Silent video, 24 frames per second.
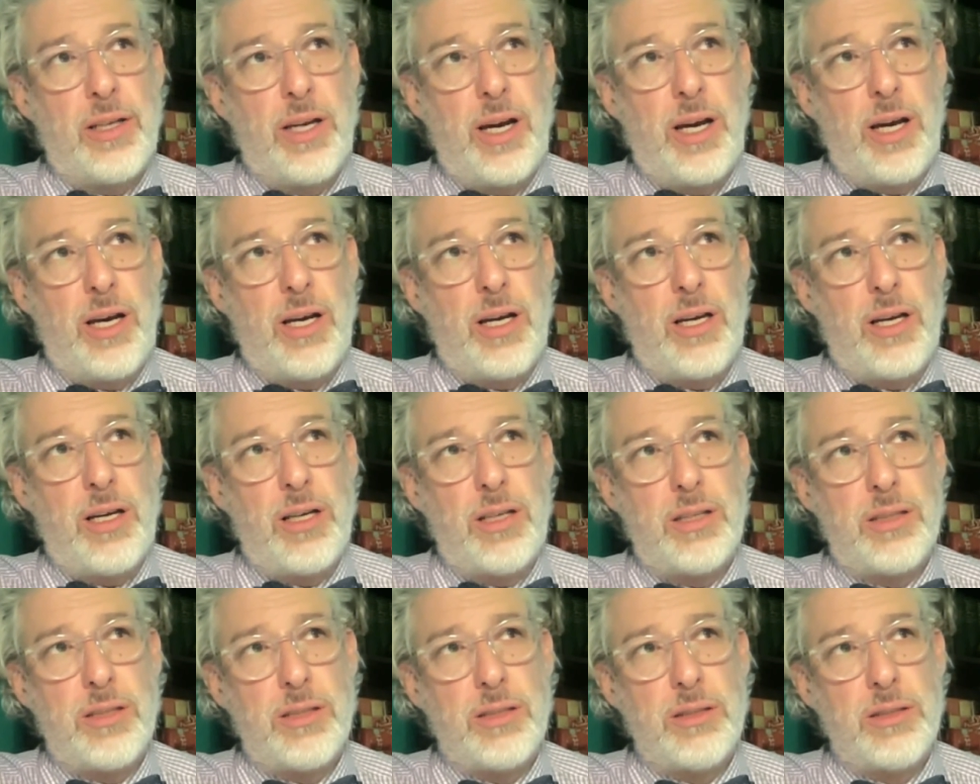
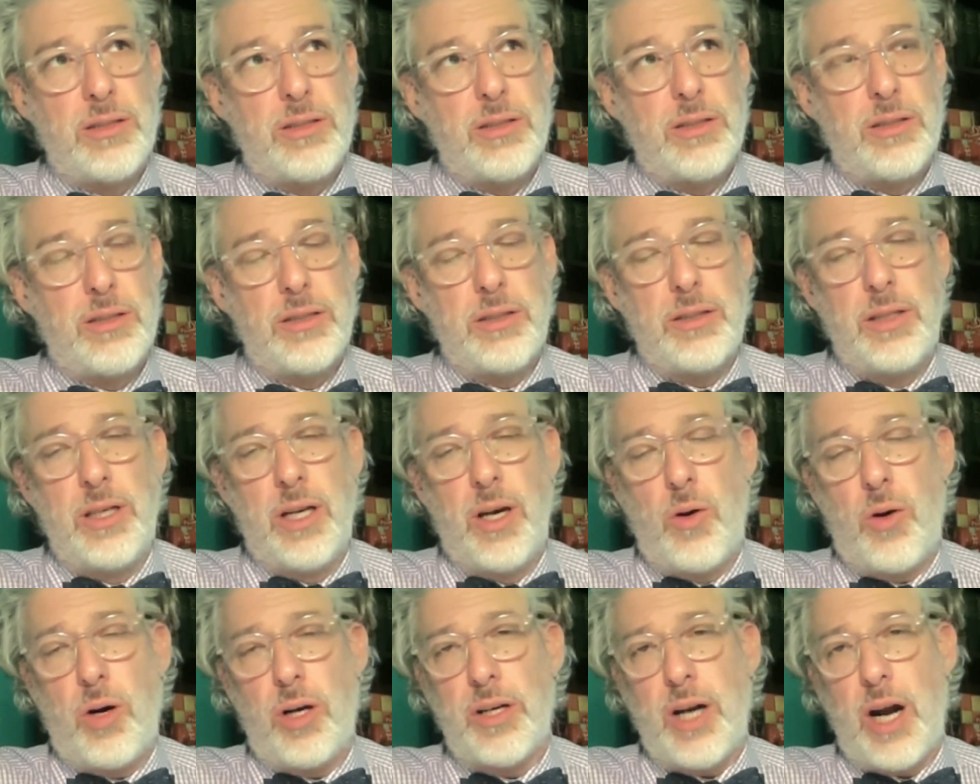
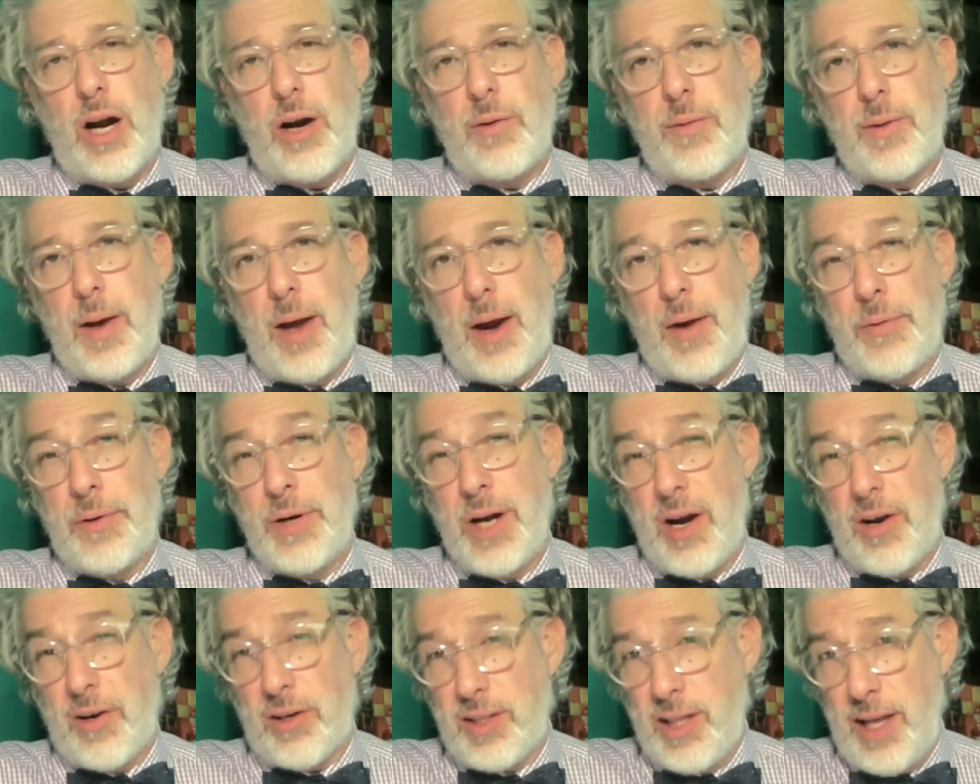on
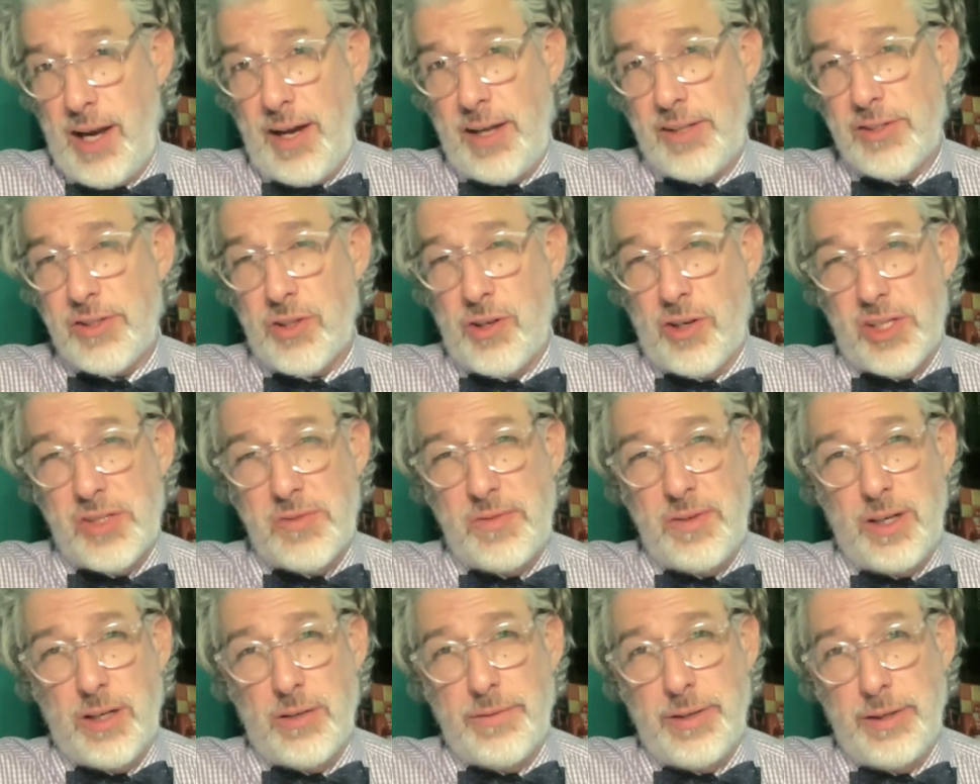our clients and our
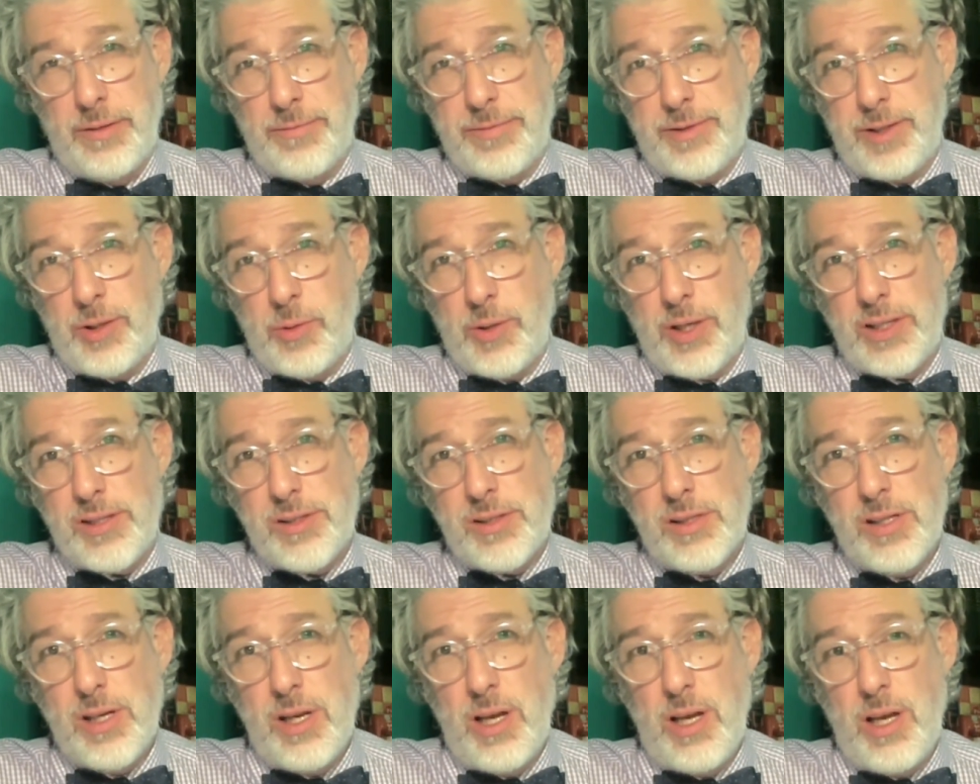sphere of
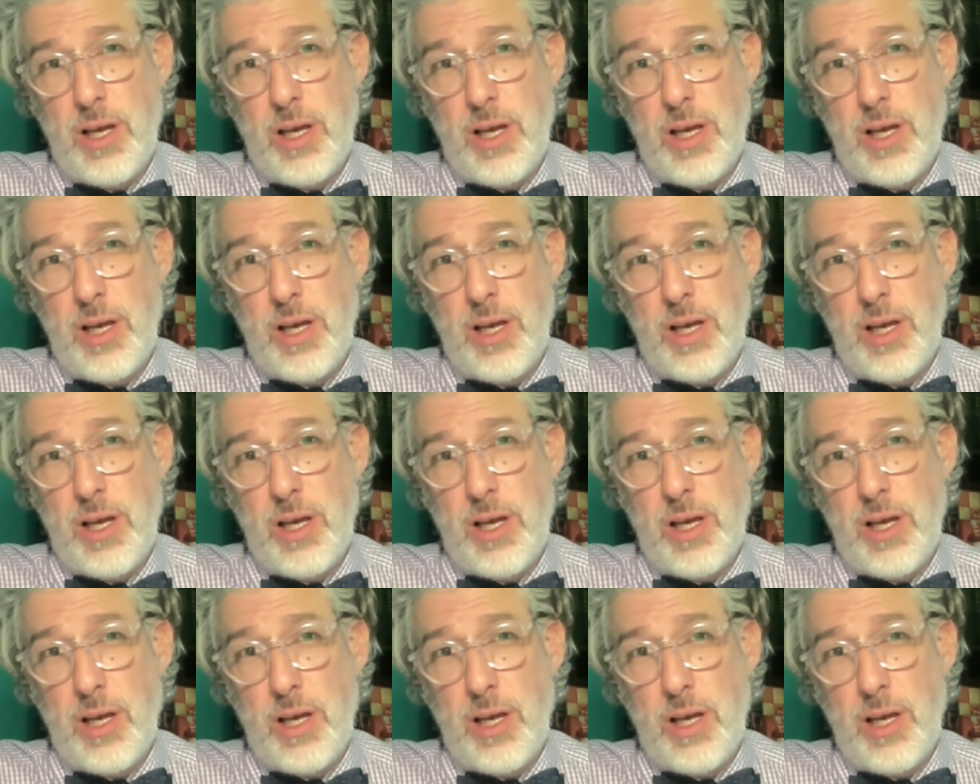influence,